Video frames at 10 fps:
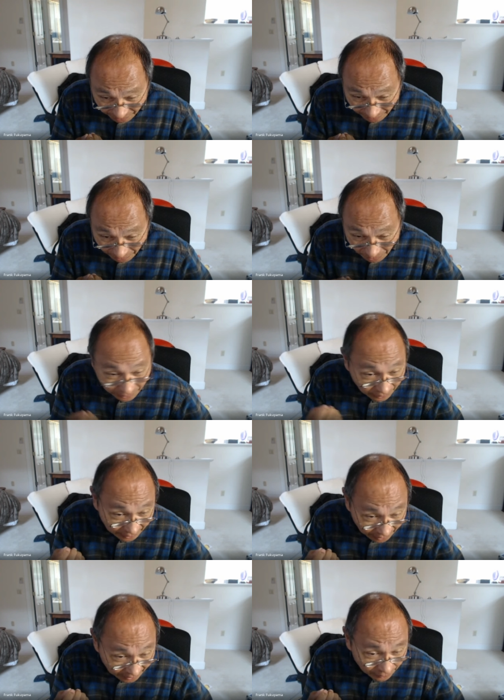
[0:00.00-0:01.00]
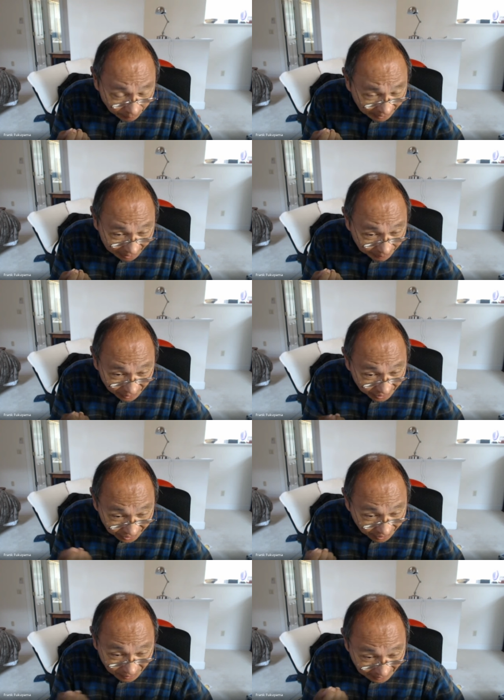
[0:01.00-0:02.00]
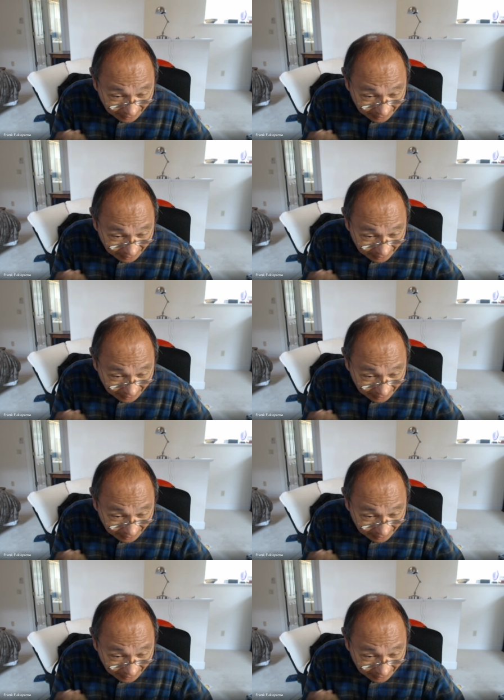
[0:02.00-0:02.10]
there although there are other populists so